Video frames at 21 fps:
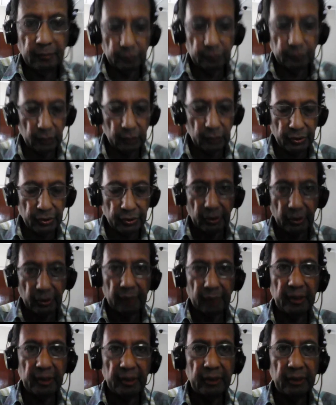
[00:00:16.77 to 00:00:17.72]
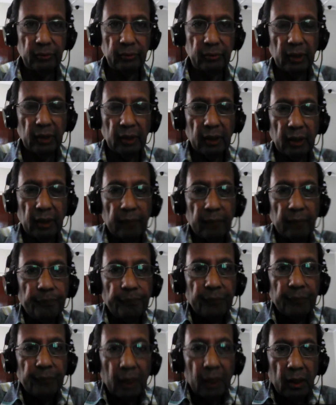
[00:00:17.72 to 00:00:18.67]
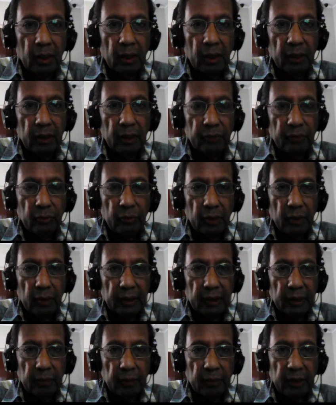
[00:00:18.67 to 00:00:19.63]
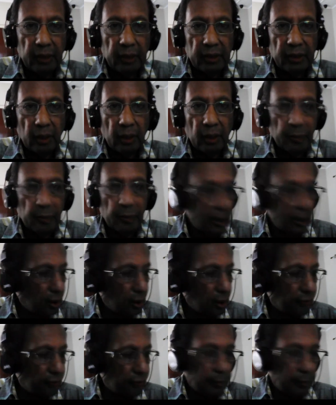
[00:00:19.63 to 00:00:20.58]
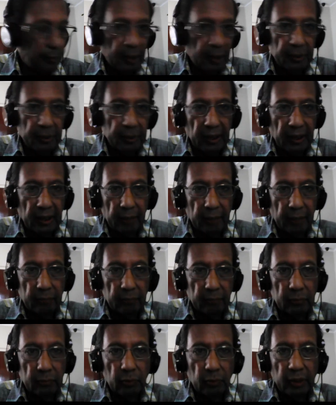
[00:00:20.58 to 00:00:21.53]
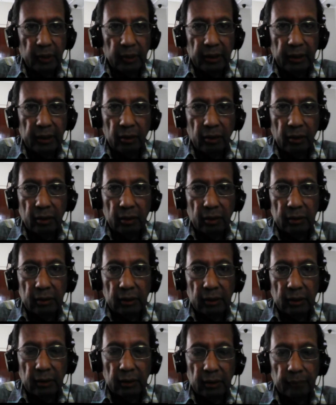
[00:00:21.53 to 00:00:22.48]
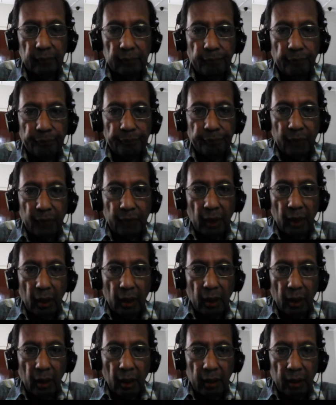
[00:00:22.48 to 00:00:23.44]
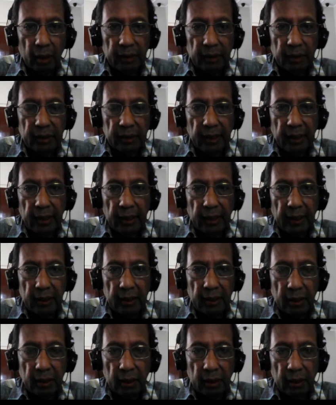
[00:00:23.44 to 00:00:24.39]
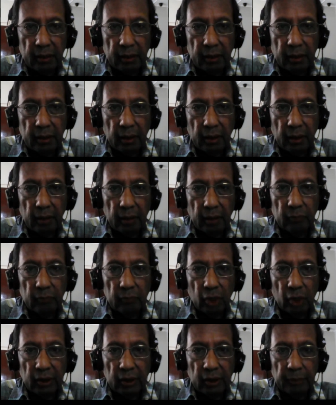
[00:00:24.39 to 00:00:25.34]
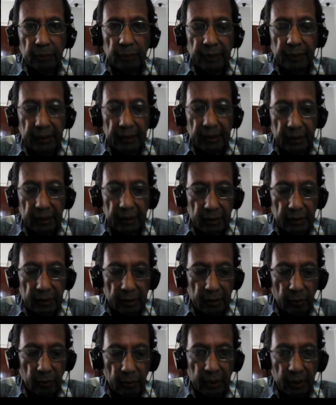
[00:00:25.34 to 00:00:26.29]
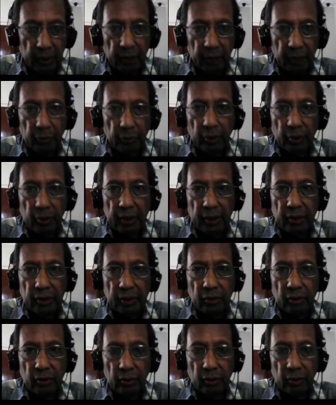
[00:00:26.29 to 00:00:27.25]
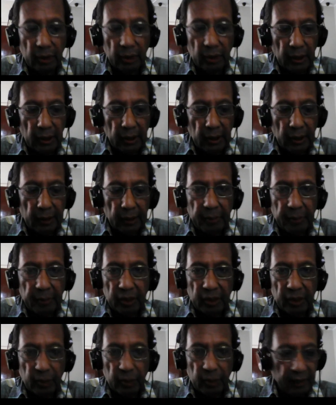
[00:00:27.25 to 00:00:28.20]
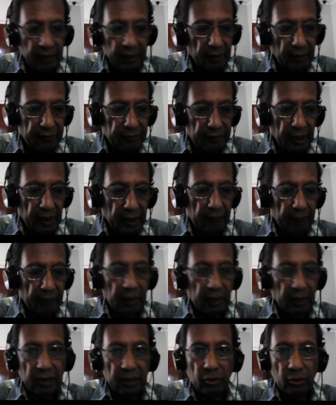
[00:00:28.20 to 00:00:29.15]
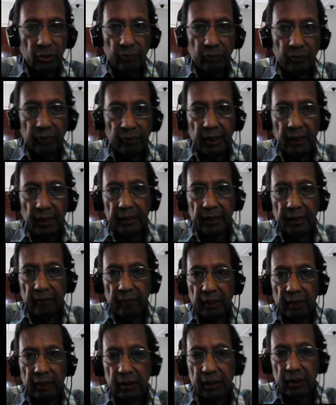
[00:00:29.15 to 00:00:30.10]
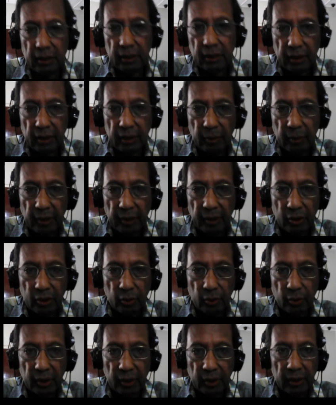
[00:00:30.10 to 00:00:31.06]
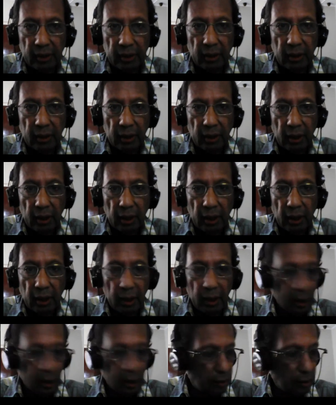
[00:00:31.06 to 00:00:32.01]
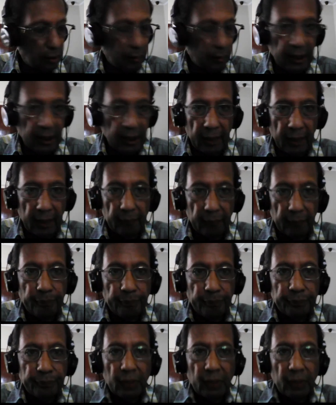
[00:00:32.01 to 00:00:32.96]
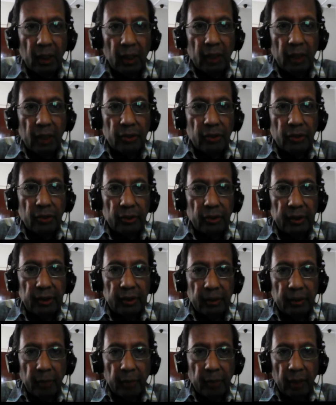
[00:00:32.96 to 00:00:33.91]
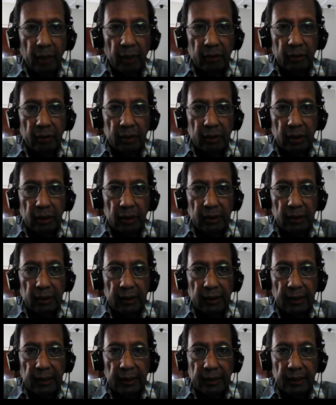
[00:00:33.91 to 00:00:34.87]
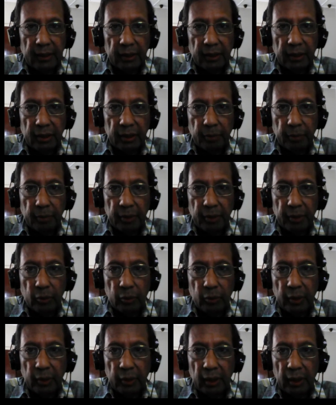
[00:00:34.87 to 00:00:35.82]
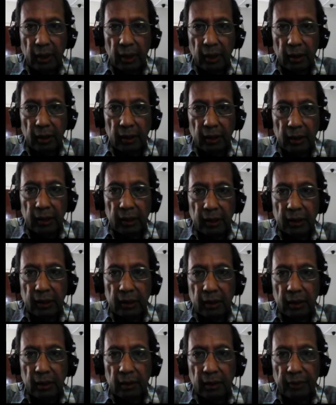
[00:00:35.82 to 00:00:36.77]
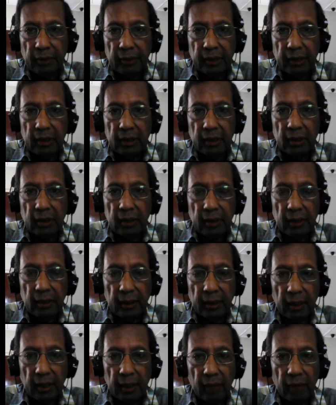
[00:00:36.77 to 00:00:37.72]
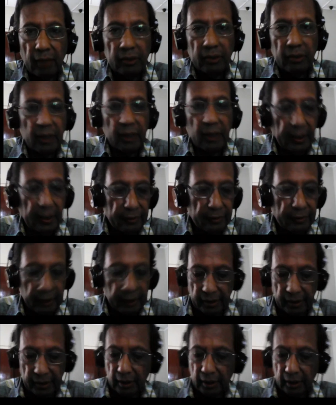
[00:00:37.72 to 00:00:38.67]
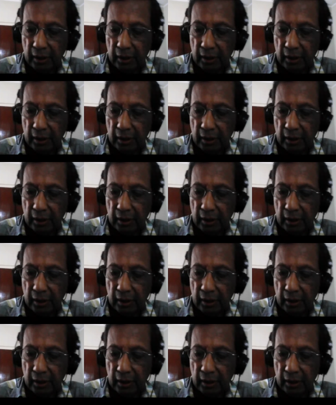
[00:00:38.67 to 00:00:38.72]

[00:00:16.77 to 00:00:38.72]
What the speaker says: So I'm here to give you a 10-minute summary of a paper that I'm working on these days. It's not complete; it's a work in progress. So let me explain what we have done so far and what remains to be done. So these about the relationship between conditional returns and downside risk.